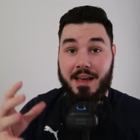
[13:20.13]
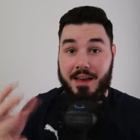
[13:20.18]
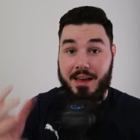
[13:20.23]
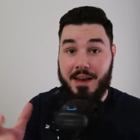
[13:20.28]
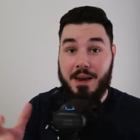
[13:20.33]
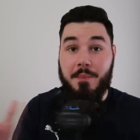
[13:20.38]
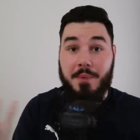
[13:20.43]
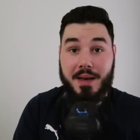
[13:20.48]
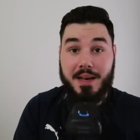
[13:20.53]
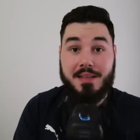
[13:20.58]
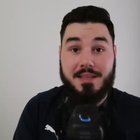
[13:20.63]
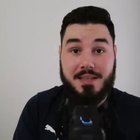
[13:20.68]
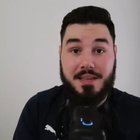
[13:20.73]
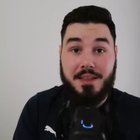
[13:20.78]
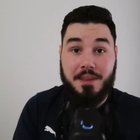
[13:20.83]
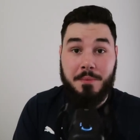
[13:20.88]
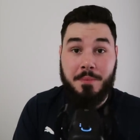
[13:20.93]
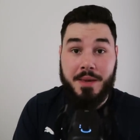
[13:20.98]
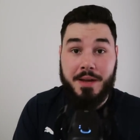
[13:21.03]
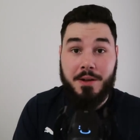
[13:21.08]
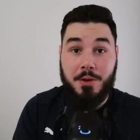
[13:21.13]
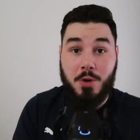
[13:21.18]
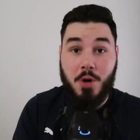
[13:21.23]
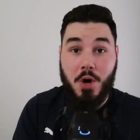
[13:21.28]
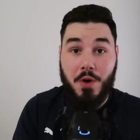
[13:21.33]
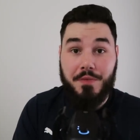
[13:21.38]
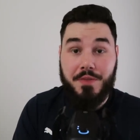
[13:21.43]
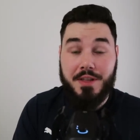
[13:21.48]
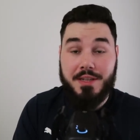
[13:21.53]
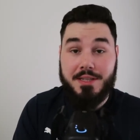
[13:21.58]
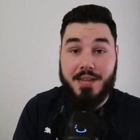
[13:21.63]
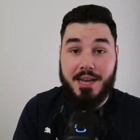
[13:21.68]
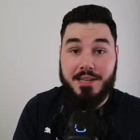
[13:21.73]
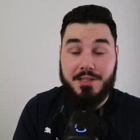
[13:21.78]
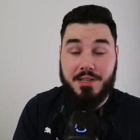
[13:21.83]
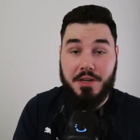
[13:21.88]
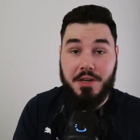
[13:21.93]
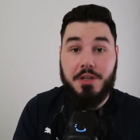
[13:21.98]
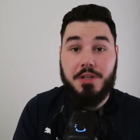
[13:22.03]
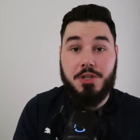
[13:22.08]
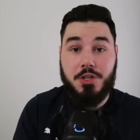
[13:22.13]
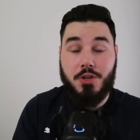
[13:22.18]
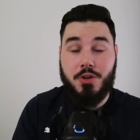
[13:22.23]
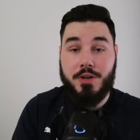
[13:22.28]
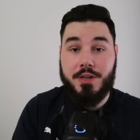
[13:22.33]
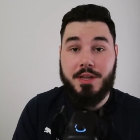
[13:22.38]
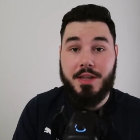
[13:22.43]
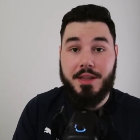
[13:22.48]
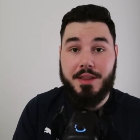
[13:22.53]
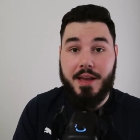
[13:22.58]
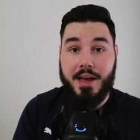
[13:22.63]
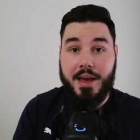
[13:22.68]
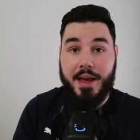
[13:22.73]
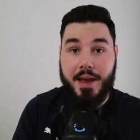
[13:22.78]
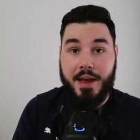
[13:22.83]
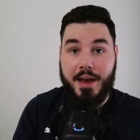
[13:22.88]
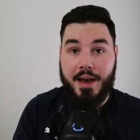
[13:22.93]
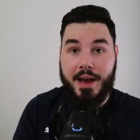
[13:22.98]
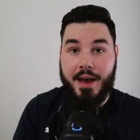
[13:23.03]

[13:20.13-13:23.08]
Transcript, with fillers: in basically the middle of the desert during the day.